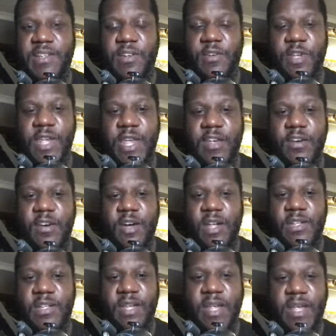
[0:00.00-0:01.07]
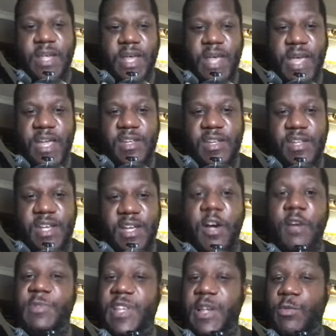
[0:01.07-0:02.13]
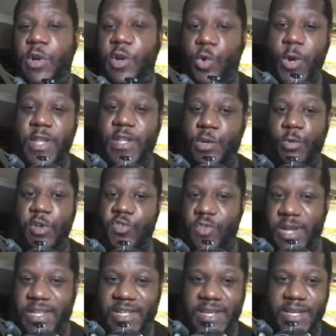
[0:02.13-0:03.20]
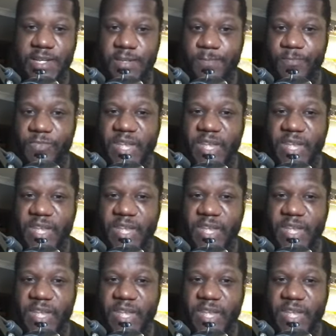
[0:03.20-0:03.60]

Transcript: okay, guys. And OpSec were quick to address this,